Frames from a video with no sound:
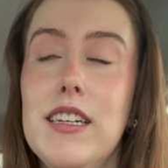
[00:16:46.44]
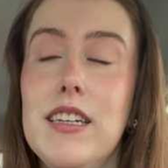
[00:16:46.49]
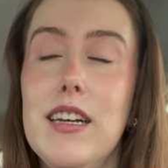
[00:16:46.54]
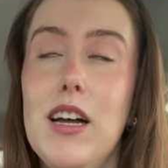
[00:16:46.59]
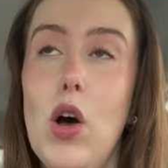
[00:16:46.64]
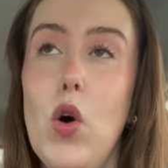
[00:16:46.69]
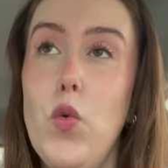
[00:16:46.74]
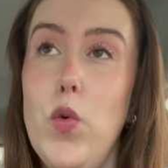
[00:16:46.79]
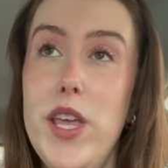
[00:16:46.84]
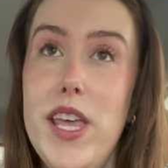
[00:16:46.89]

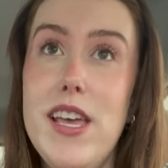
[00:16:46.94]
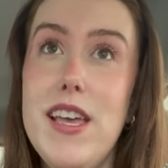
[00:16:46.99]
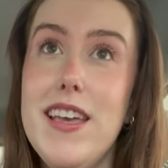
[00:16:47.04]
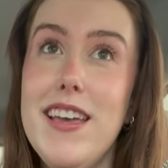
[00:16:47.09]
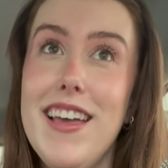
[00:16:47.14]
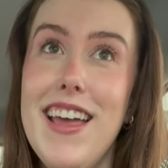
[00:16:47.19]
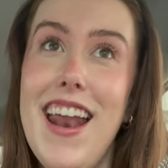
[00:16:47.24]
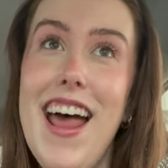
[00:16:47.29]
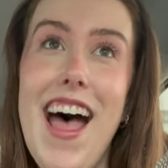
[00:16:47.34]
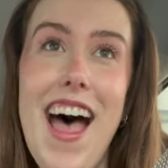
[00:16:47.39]
a week
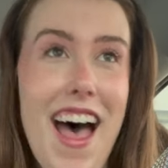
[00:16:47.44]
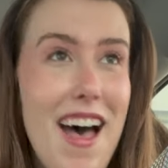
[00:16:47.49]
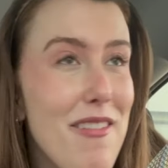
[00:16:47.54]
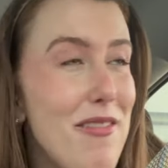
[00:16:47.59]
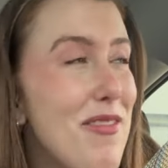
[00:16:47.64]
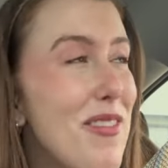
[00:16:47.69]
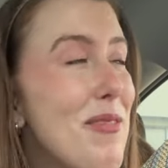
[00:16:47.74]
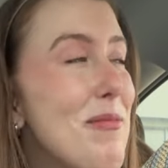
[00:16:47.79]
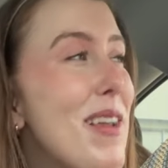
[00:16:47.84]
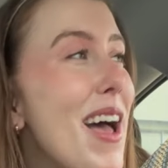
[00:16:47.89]
and a half
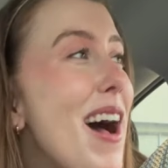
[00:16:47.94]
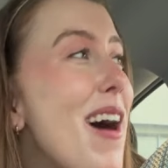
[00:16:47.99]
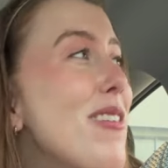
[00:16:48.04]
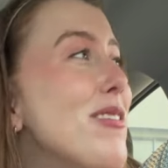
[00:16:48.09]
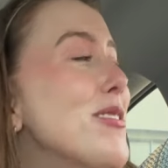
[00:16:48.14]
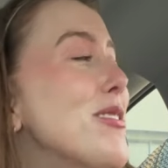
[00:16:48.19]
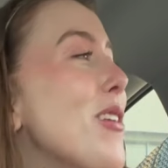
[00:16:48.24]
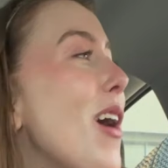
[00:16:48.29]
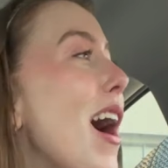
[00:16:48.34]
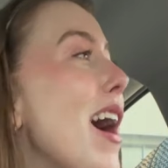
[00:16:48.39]
from now.
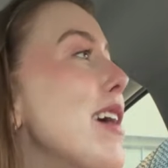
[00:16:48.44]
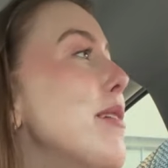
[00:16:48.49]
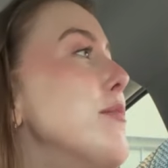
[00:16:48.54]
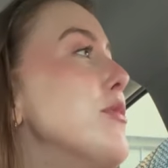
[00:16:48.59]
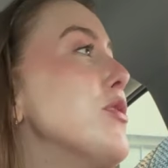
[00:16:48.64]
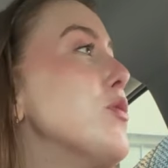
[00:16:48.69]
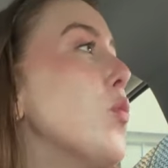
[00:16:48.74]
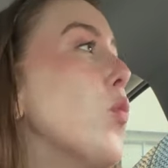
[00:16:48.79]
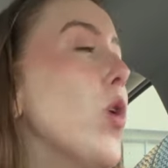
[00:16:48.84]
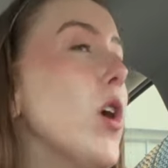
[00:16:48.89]
So I am
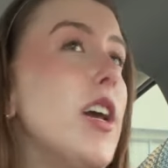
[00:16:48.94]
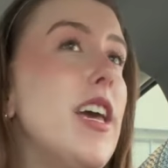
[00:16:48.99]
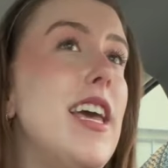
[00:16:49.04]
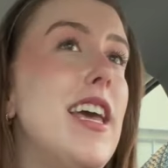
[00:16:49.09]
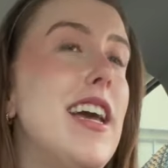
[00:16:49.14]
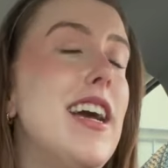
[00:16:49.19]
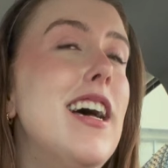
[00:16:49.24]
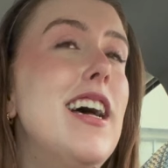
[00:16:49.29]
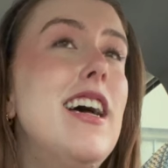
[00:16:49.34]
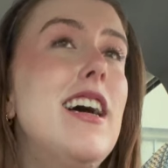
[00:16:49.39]
just
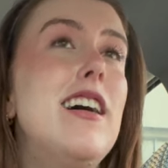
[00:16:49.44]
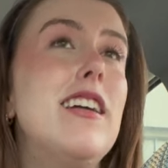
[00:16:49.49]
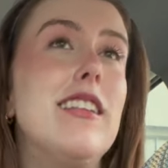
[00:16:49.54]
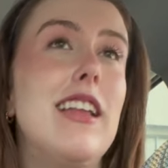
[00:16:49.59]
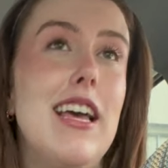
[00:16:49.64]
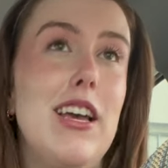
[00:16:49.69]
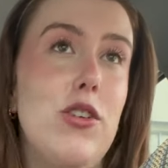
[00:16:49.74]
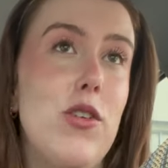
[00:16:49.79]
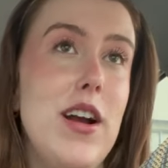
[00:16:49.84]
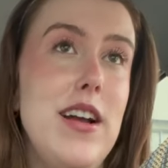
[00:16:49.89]
working
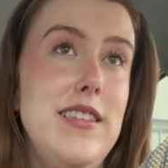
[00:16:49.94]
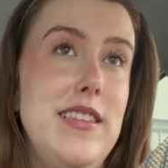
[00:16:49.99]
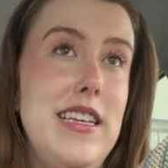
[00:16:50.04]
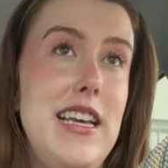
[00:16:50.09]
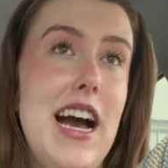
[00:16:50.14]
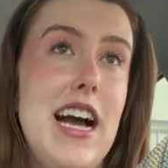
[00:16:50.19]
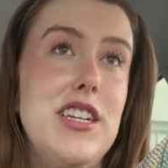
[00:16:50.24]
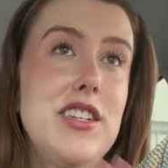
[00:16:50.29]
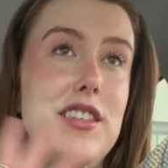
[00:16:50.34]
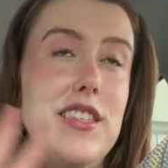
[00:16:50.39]
like crazy.
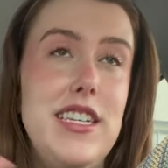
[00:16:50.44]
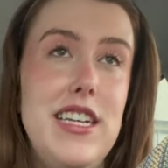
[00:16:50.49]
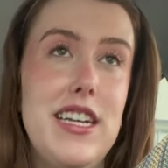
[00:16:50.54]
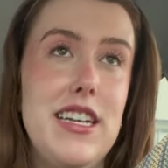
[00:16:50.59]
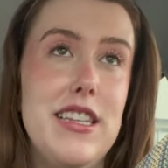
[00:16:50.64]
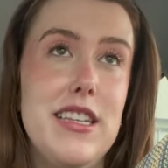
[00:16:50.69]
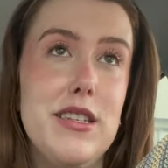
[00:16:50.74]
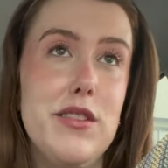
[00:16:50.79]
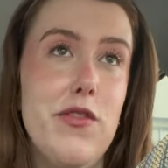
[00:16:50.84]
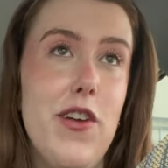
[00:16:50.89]
I just needed
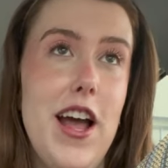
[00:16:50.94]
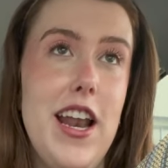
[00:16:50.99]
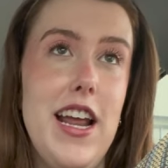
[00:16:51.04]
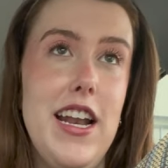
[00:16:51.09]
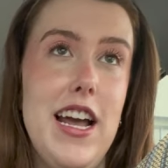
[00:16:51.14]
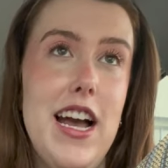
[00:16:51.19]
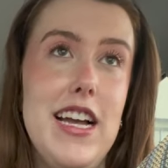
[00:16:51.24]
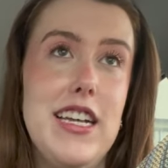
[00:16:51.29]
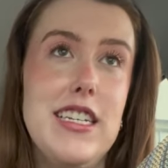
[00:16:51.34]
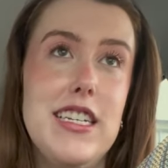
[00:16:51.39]
this Friday
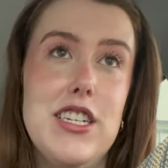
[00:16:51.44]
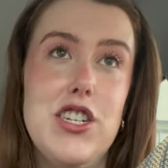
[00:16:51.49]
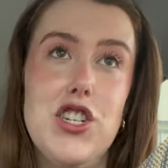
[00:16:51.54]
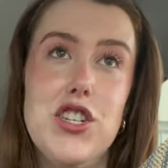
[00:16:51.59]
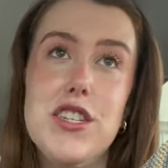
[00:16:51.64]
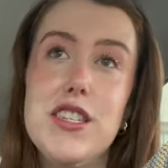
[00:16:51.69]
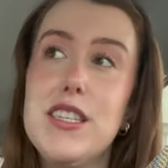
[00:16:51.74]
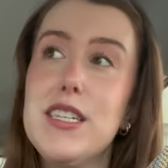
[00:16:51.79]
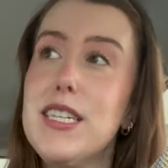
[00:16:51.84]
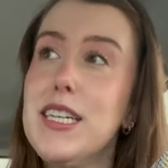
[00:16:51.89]
night to
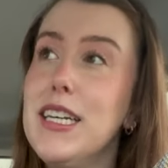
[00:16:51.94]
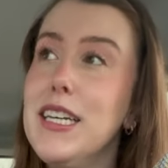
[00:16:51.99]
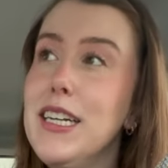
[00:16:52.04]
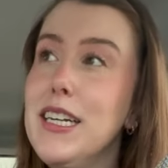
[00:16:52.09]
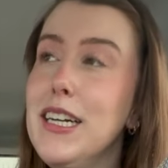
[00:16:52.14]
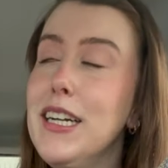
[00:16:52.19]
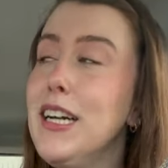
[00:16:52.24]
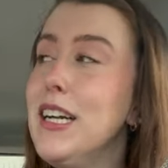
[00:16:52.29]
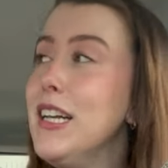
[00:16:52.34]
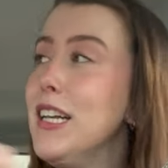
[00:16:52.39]
just
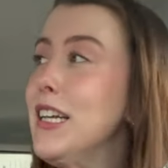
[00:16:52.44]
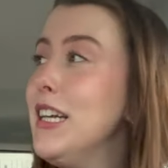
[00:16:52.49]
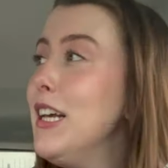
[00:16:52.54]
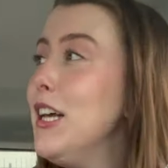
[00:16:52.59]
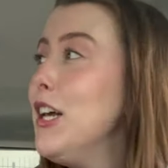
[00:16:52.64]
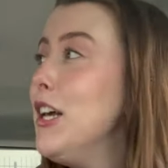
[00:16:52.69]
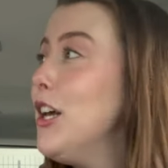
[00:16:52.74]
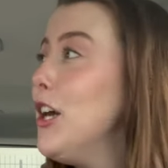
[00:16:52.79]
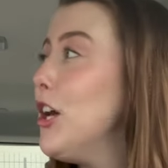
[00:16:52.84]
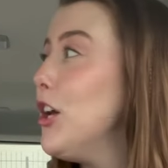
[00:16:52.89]

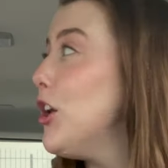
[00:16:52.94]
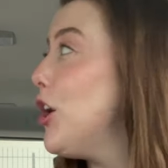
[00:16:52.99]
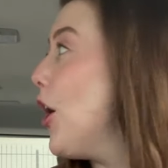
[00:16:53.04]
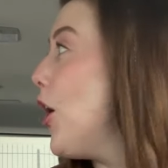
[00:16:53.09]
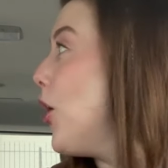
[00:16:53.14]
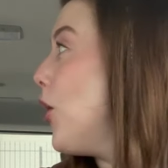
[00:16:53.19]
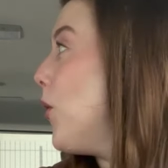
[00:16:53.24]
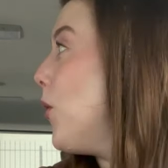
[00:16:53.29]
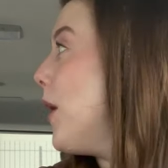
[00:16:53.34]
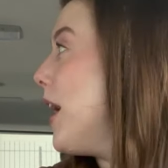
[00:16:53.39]

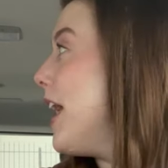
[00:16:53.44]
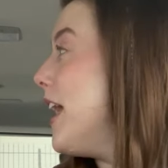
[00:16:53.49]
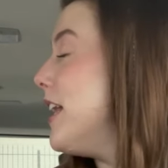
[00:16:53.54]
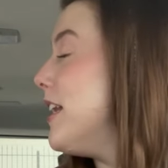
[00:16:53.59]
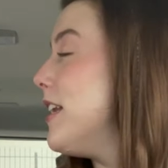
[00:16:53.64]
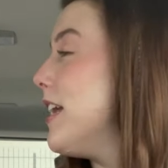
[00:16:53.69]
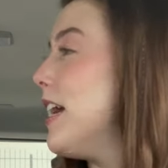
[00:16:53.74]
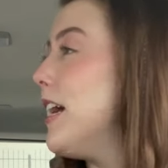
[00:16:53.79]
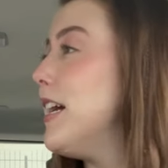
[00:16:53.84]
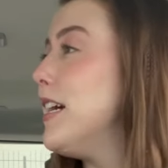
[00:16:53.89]
go
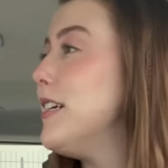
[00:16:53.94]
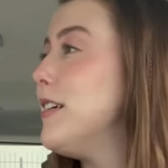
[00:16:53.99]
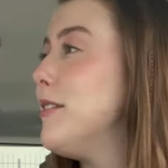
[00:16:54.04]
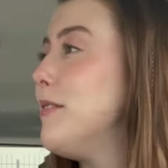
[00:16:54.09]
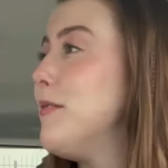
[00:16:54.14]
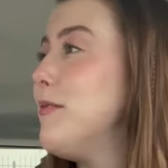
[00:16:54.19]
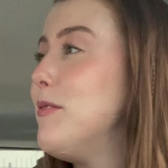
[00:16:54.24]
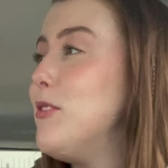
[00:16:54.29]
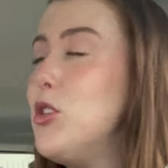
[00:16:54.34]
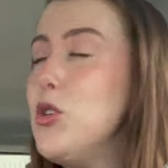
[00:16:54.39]
and uh,
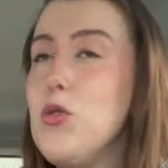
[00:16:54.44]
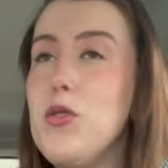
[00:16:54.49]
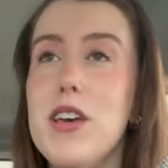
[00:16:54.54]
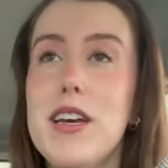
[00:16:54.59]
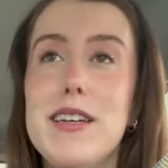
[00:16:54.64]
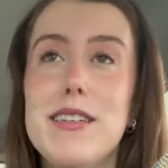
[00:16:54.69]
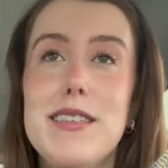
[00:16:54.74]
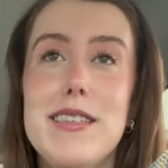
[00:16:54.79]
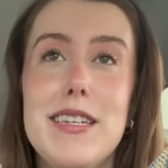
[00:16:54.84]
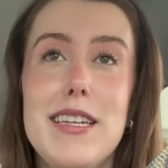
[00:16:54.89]
do
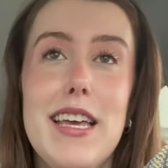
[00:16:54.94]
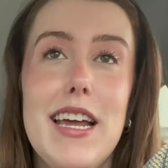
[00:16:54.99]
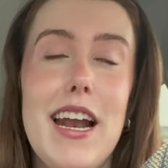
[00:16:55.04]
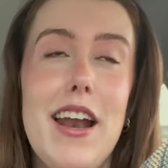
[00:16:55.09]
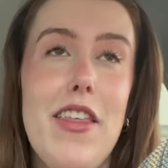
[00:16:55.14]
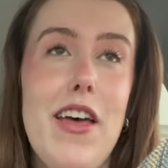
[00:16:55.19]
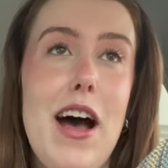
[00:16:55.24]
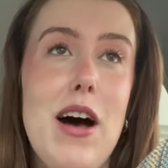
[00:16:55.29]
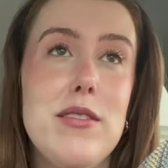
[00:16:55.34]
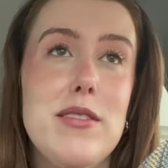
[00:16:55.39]
this and get out of
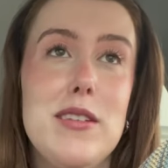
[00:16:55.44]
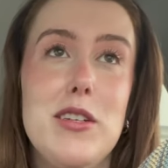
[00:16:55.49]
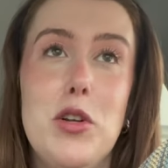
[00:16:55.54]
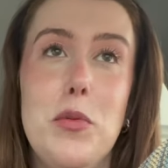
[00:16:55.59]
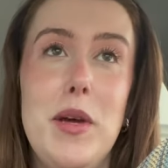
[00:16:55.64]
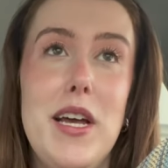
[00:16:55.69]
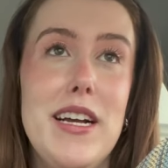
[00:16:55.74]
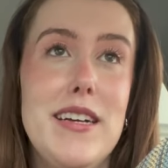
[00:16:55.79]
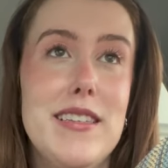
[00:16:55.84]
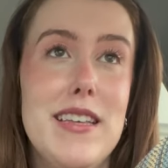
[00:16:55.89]
the house a little
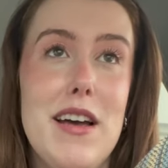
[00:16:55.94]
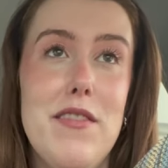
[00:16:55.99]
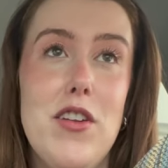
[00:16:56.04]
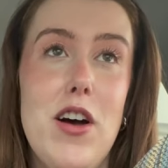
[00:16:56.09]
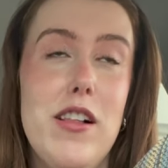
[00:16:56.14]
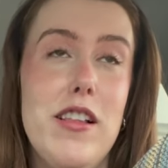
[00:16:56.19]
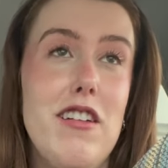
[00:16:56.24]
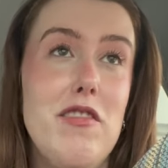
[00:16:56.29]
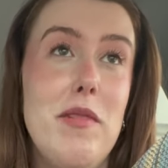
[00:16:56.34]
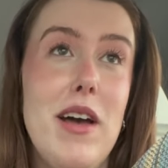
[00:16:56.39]
bit because I have
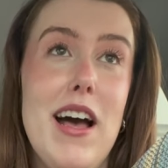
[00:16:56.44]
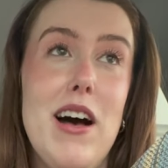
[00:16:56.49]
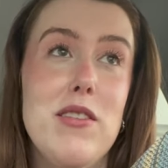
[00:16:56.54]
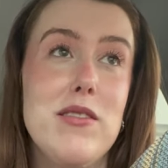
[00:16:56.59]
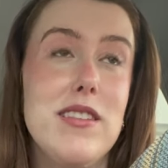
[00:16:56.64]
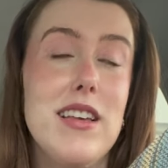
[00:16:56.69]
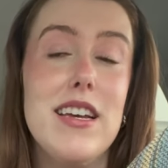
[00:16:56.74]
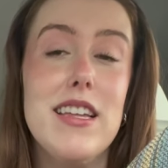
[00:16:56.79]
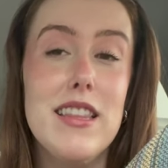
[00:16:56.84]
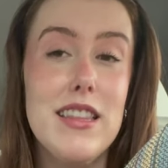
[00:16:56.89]
not left my
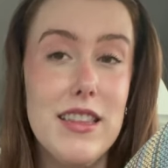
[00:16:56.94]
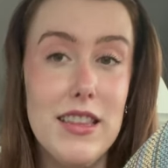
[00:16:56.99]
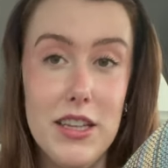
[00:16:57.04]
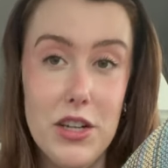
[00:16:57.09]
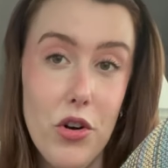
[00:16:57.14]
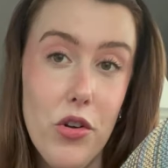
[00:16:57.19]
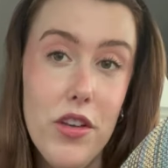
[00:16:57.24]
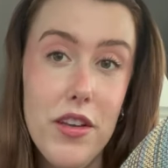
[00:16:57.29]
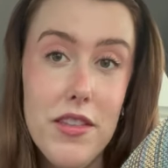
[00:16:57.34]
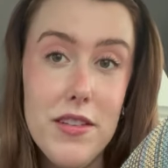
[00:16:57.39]
house like
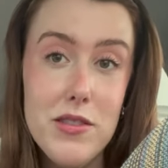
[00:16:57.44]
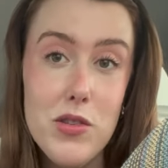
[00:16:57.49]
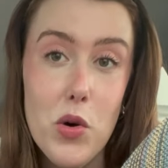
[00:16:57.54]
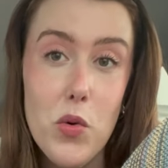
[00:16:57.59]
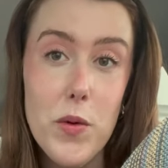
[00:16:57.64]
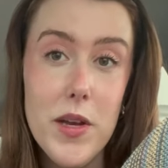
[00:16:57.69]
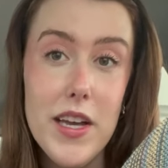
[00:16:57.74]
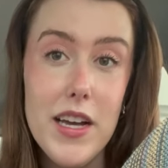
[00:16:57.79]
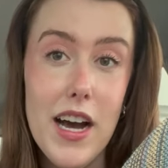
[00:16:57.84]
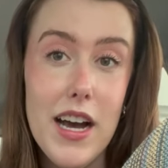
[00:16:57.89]
literally this whole
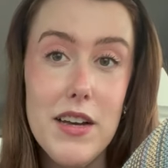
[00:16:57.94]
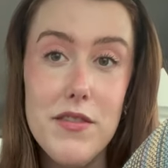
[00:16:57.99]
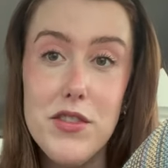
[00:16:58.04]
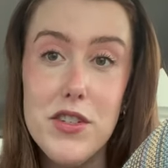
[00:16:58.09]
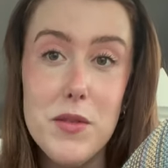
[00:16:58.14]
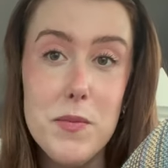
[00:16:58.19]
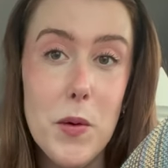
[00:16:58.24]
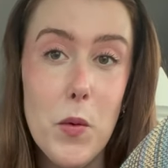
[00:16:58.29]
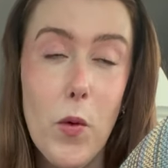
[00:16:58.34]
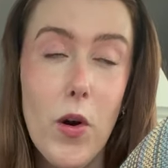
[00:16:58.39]
week. I have
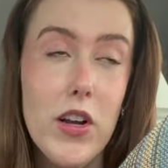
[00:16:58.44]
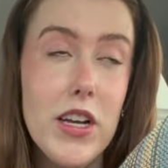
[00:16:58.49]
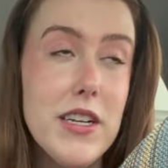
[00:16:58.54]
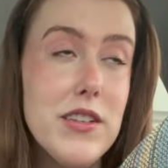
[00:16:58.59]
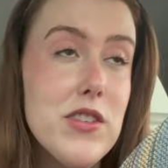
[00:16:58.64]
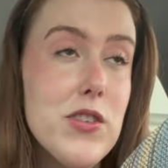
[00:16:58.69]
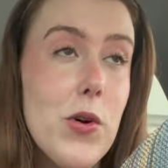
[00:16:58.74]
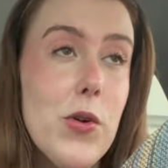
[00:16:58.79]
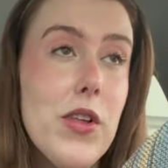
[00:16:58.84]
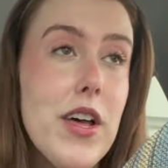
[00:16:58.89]
just been working
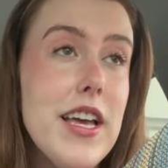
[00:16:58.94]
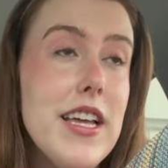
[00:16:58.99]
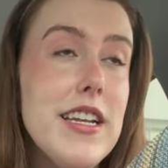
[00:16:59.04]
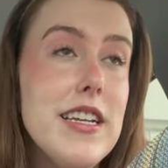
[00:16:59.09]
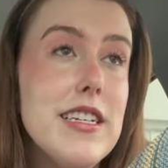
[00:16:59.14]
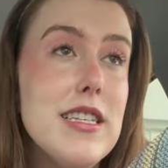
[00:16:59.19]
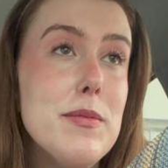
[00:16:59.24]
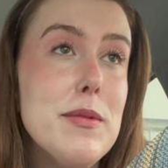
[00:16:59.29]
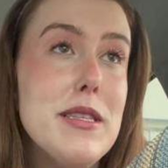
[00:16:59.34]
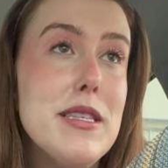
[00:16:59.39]
so late and
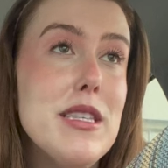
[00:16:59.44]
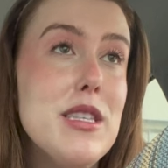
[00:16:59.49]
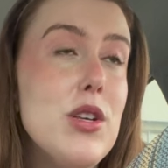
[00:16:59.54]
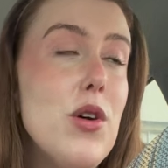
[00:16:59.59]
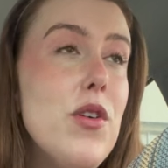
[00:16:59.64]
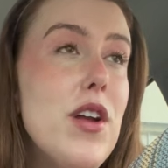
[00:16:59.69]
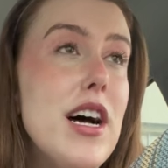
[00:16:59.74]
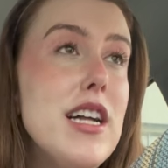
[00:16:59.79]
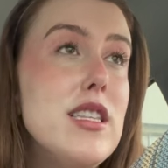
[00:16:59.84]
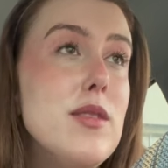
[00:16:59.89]
it's been so
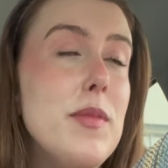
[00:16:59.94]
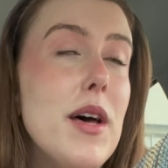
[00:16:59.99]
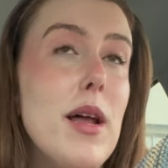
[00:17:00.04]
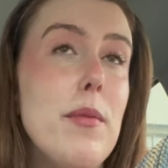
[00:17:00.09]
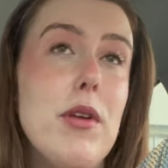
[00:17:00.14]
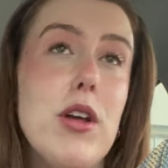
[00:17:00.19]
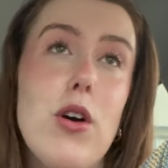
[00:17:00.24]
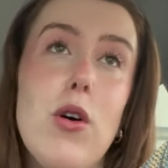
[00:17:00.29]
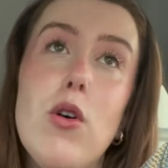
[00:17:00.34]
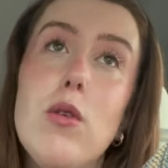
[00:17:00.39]
nuts, but I'm
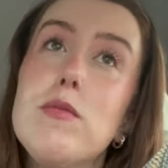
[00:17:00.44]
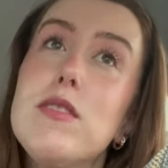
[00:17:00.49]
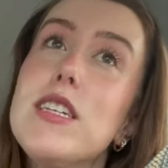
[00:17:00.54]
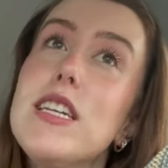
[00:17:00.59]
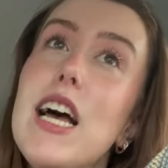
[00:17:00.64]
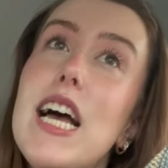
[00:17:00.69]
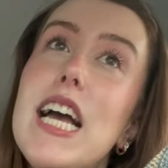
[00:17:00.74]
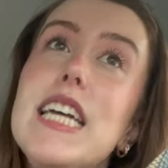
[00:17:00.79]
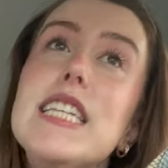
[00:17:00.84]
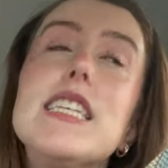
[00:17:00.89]
gonna go home
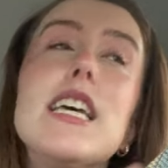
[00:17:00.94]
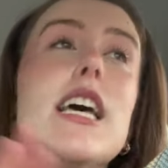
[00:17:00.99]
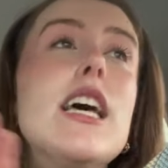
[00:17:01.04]
tonight,